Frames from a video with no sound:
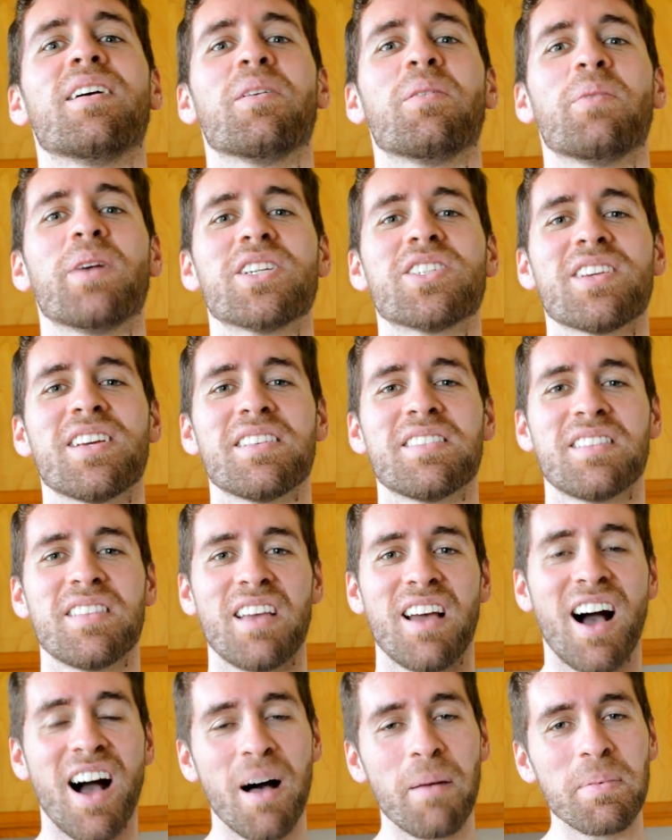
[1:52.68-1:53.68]
which is
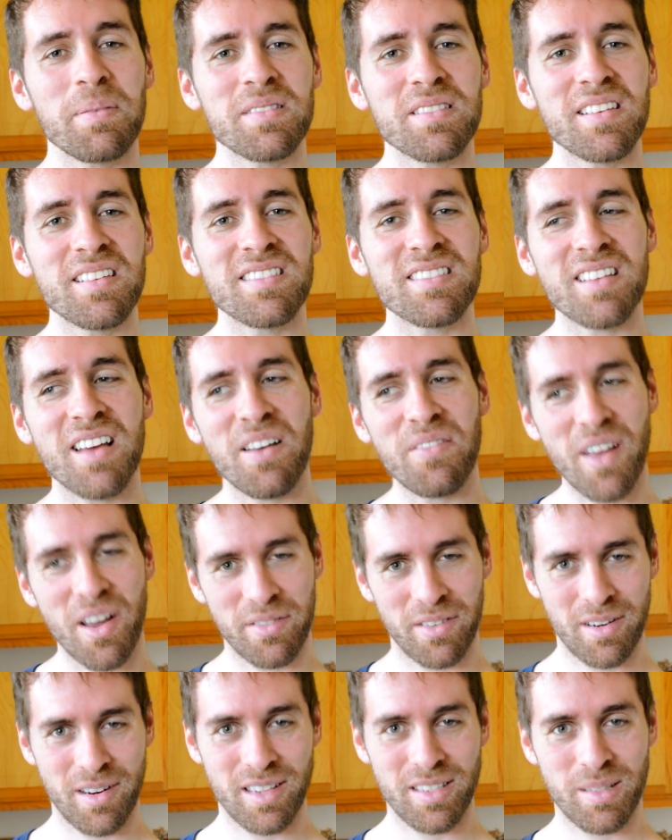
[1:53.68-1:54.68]
the opposite of
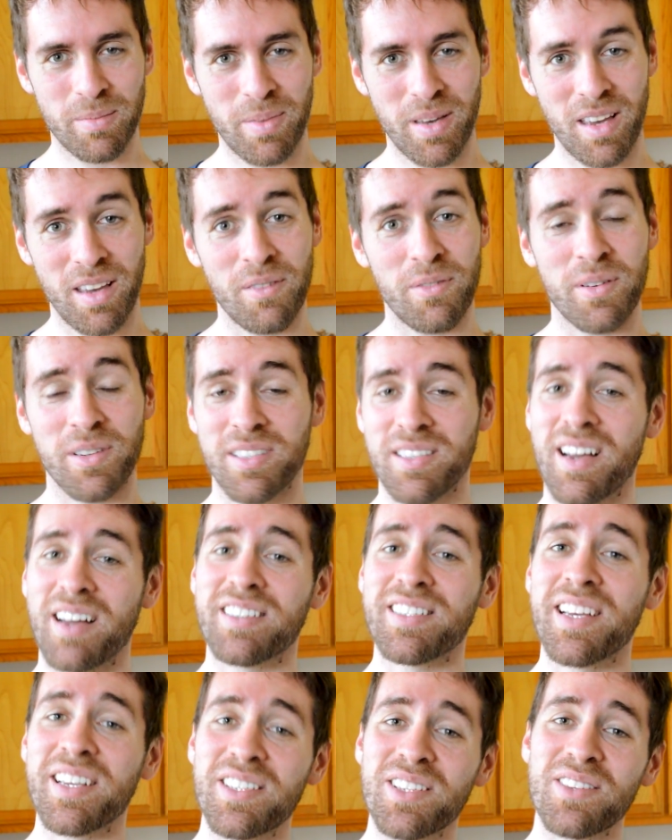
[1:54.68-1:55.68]
every recipe for
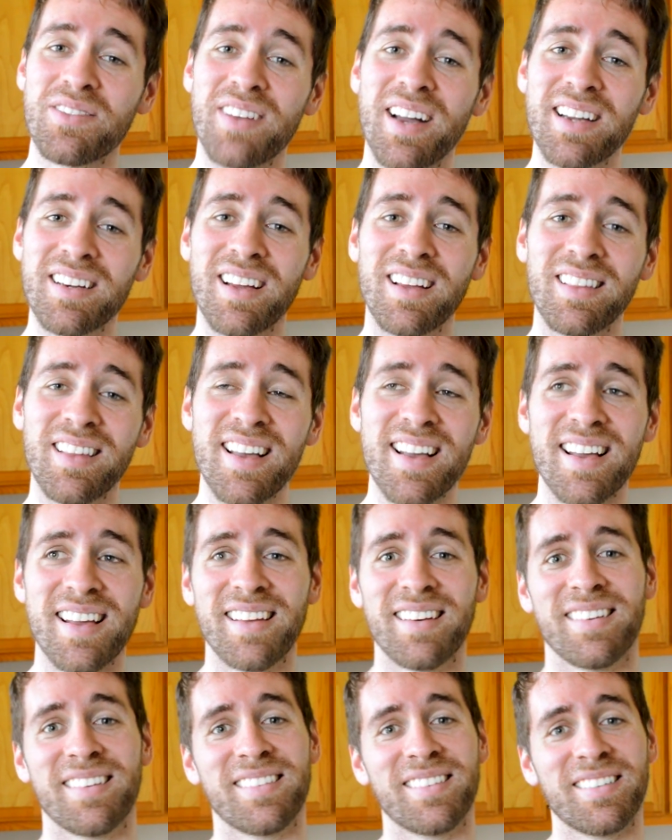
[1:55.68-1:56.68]
Scotch eggs you'll find
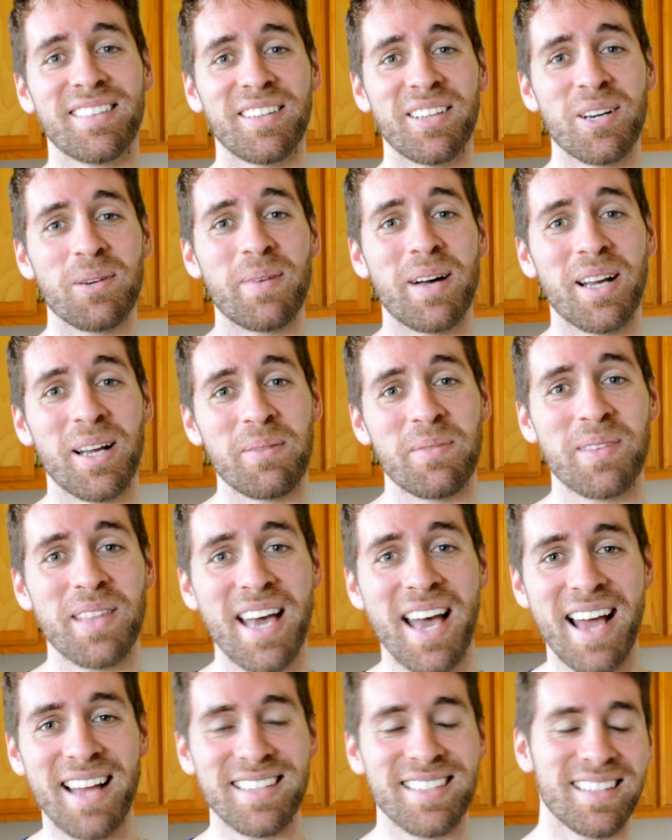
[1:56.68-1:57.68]
online. You're welcome for
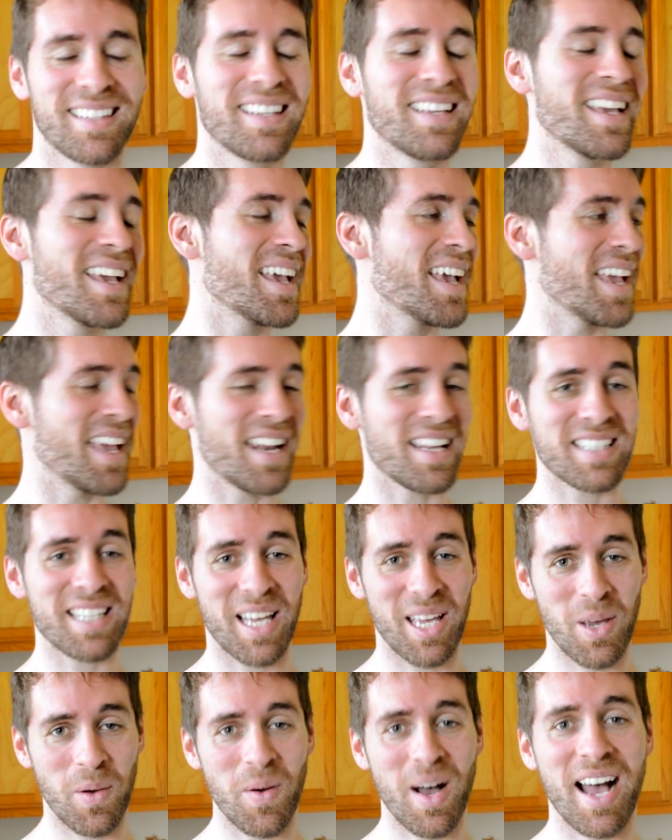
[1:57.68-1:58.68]
that. And I'll
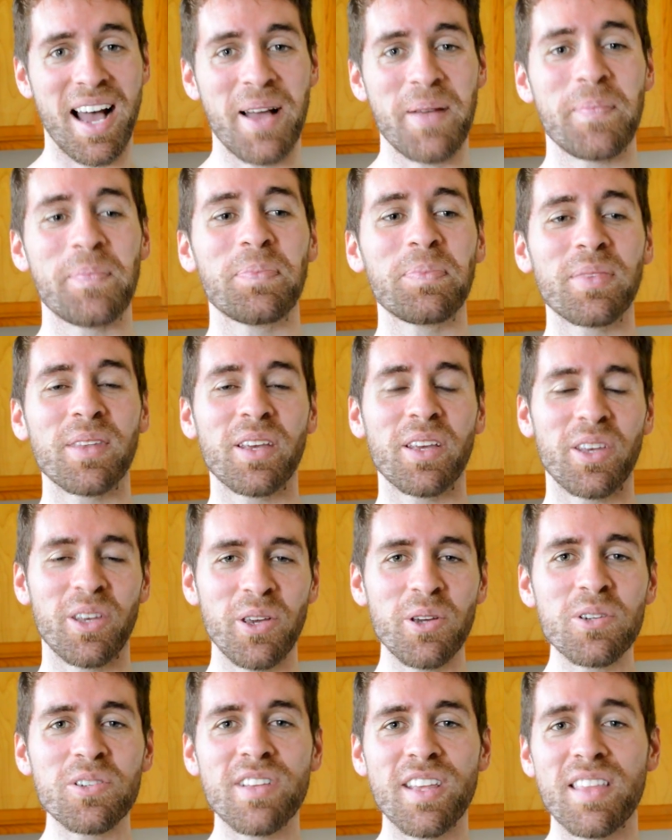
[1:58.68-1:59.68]
tell you why.
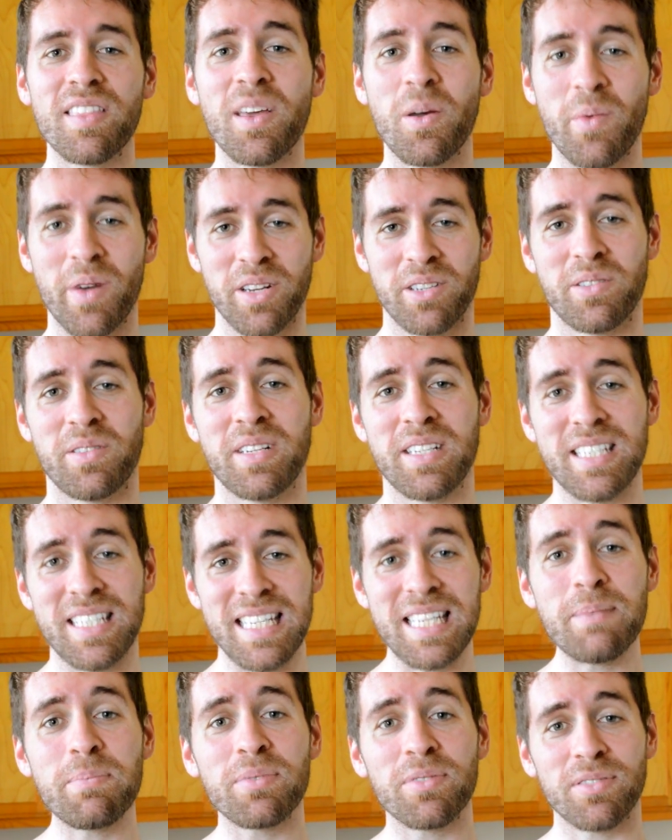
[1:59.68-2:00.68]
Usually they want you to
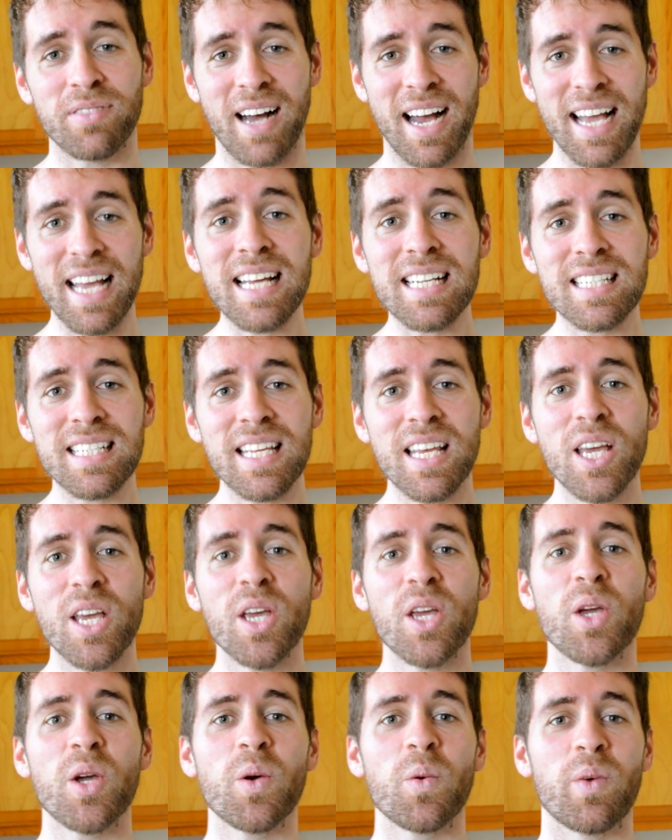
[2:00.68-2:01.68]
deep fry it,
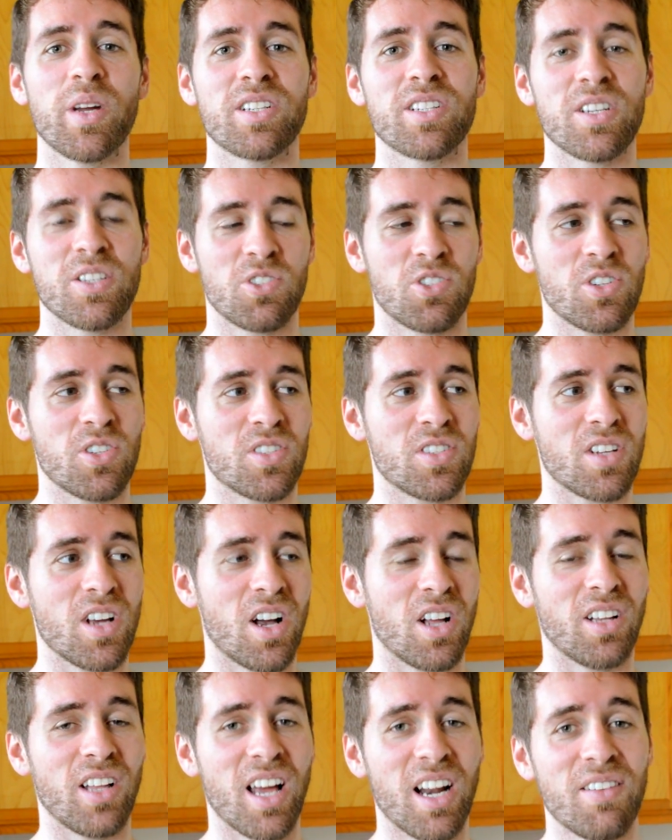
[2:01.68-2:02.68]
which is just
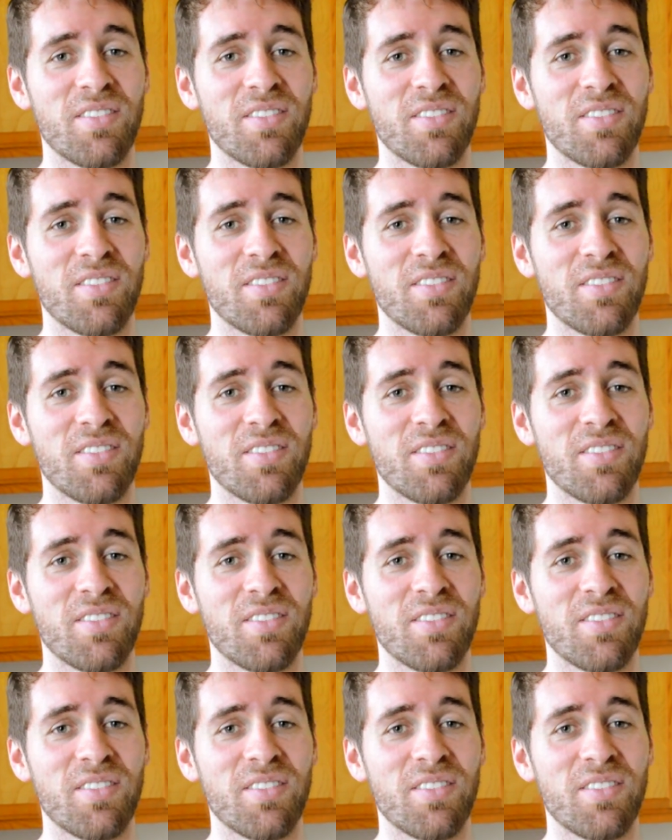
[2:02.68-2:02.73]
a lot